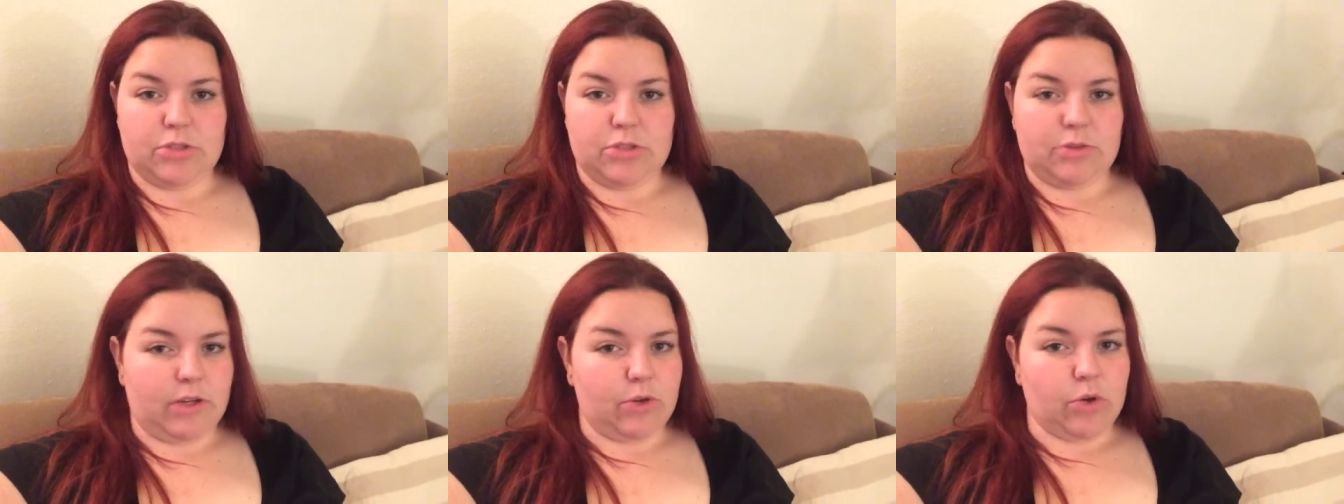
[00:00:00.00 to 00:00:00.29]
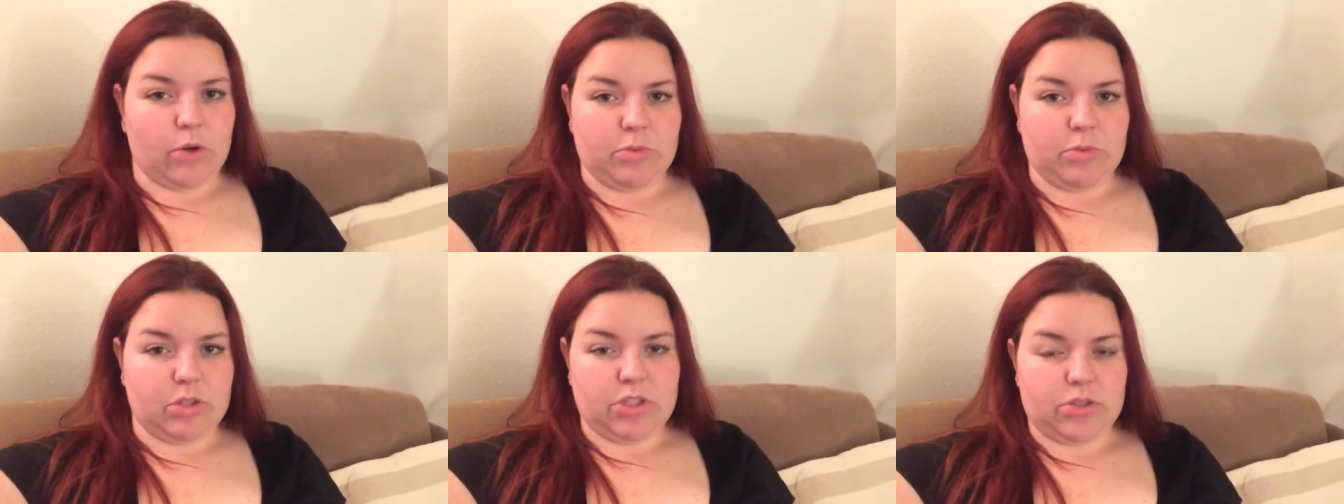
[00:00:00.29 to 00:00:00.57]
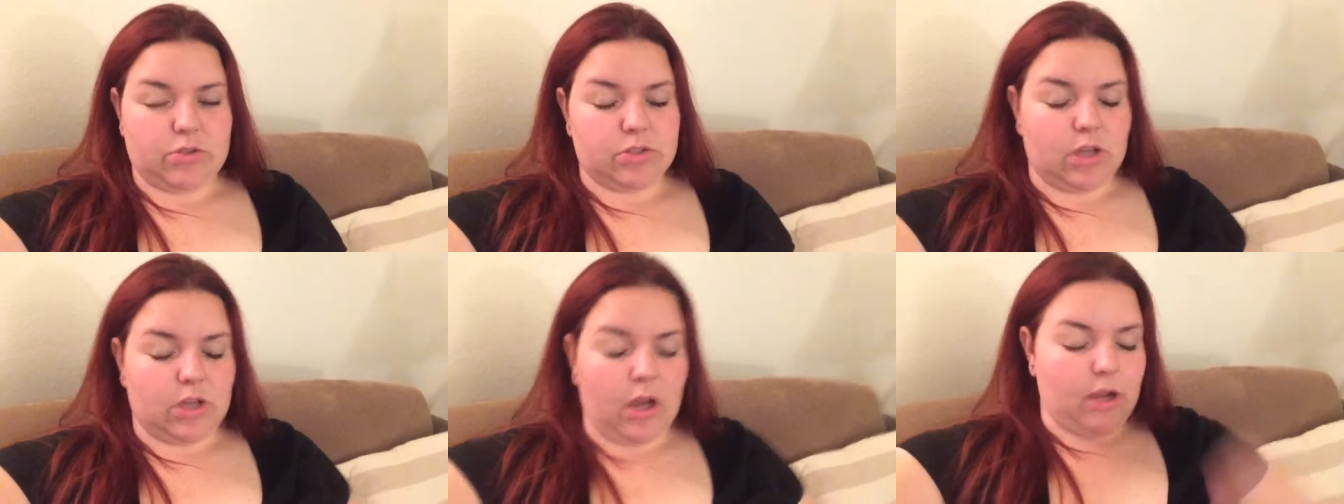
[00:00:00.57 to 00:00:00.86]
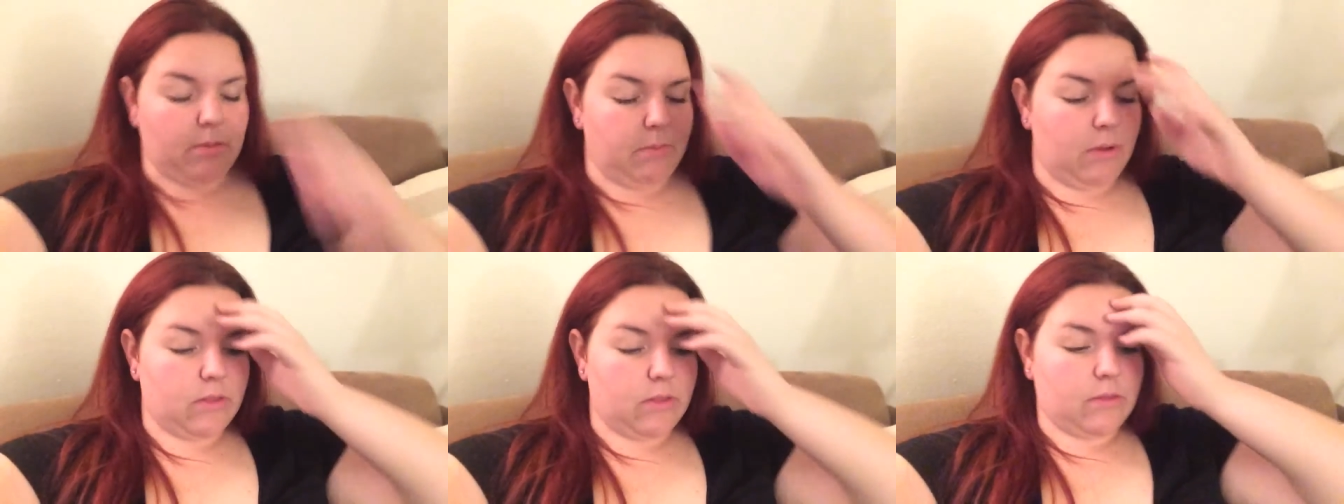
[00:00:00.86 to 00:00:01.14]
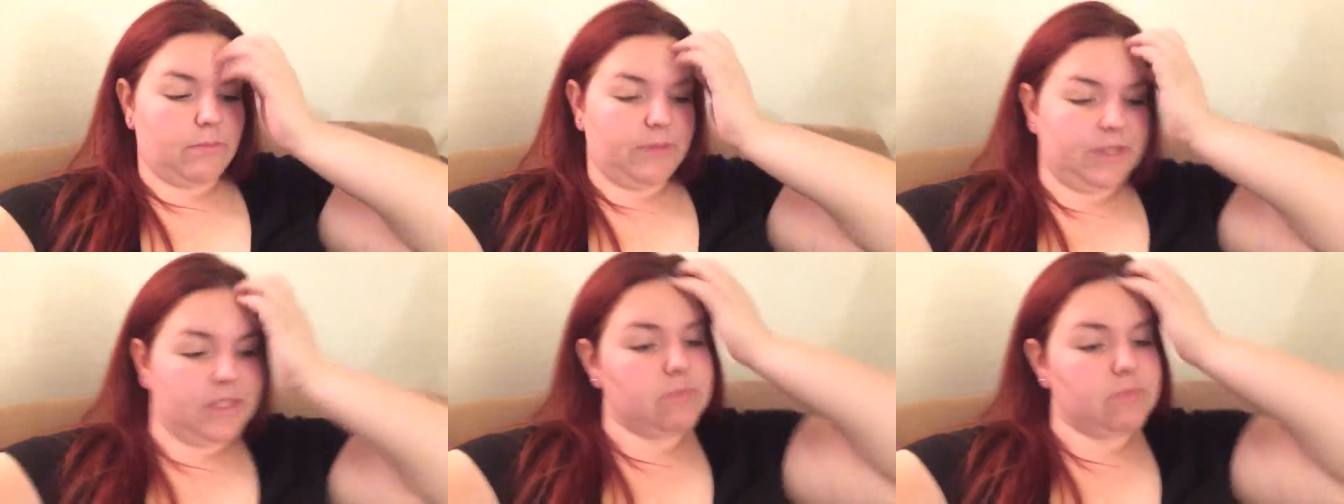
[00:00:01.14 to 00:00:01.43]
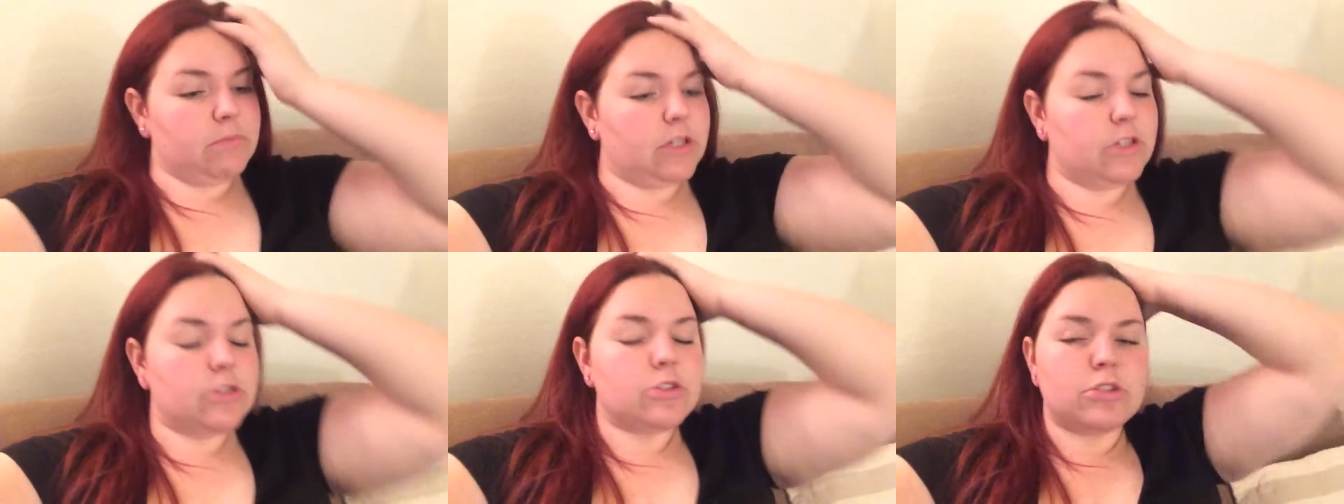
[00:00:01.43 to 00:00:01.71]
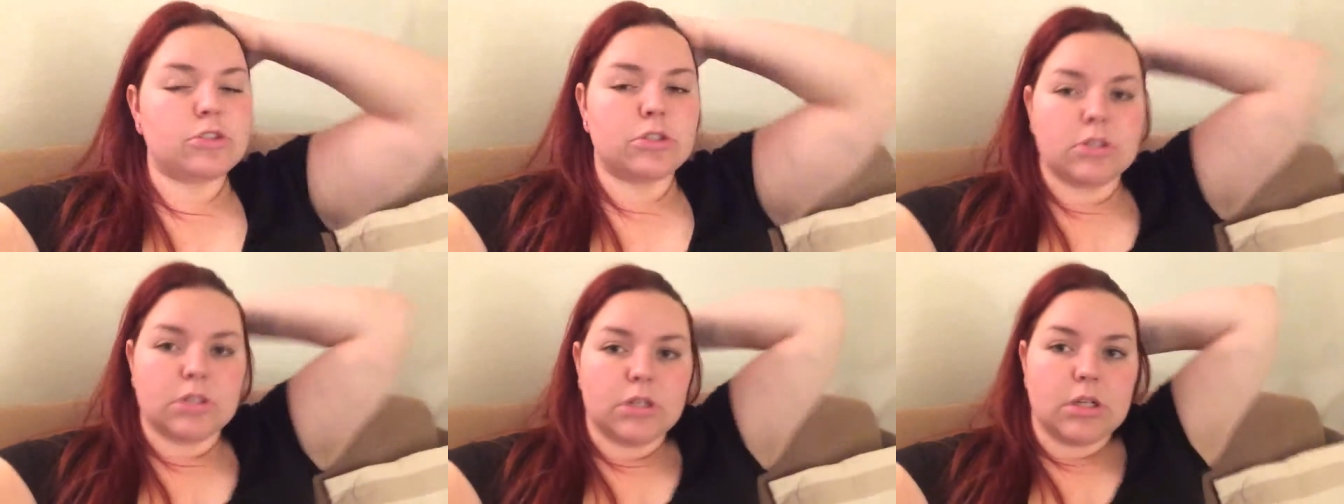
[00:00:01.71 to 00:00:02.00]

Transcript: I normally don't talk about them this much,